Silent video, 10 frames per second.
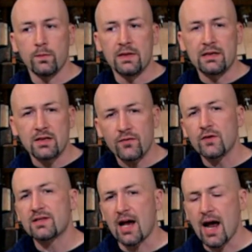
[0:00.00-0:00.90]
the
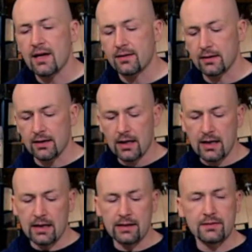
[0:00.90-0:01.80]
difference, I think,
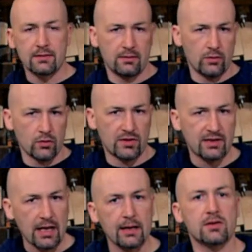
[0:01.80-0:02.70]
is your
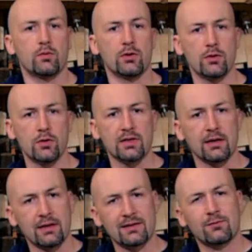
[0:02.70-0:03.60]
stance when you're using
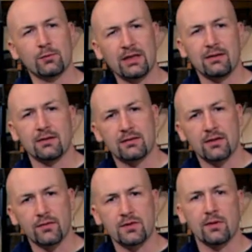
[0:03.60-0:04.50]
it. That's really the
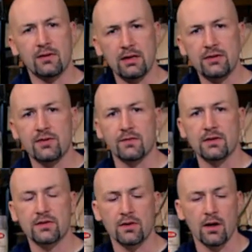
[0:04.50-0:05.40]
difference with each of
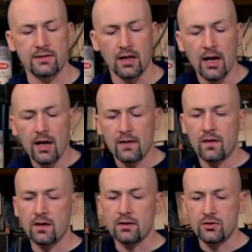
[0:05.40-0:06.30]
these saws.
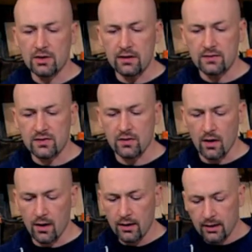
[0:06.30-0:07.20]
The Gent
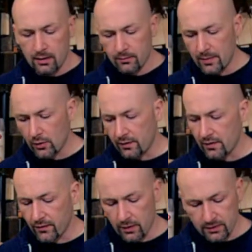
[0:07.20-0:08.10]
saw, remember on
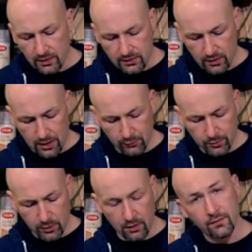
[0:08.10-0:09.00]
the Veritas saw how we
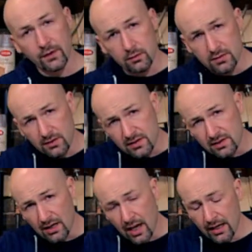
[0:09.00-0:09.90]
put our finger to the
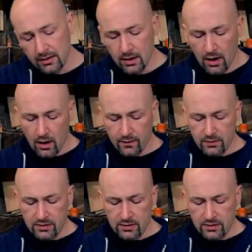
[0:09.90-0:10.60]
side? On the